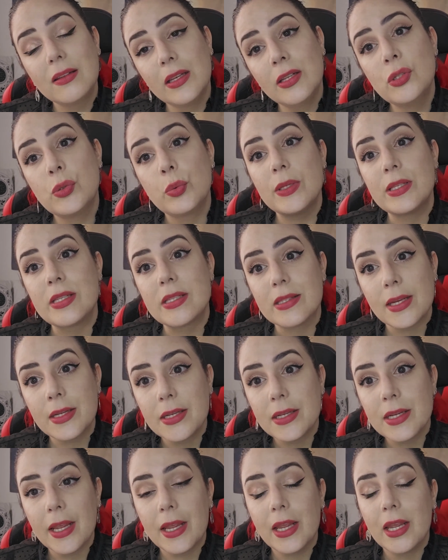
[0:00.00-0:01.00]
it was
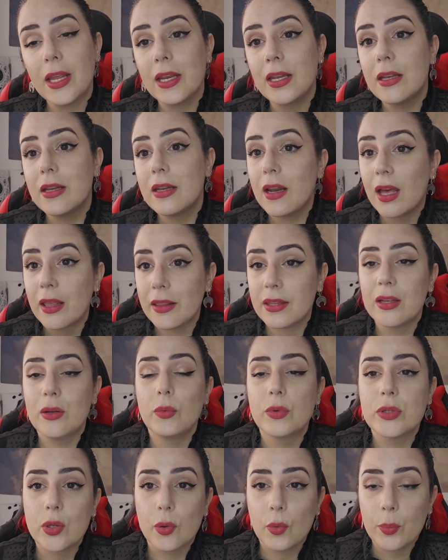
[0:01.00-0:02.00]
Sunday and nothing
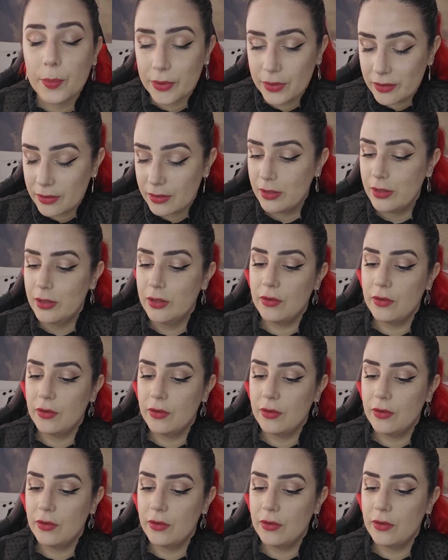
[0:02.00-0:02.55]
was open.